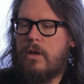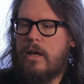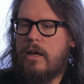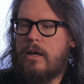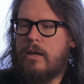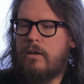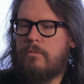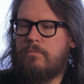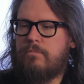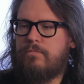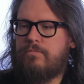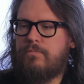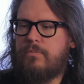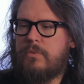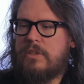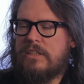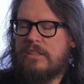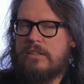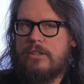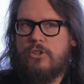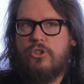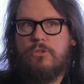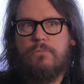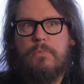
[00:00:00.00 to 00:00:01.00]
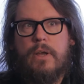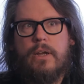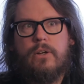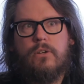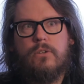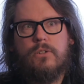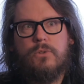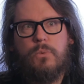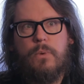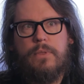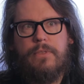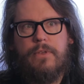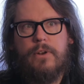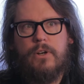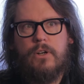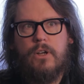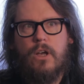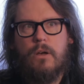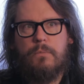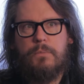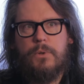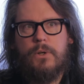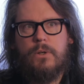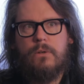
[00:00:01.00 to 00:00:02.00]
um, decision makers within a
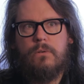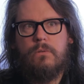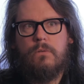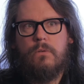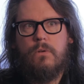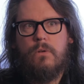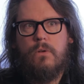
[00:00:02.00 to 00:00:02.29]
company,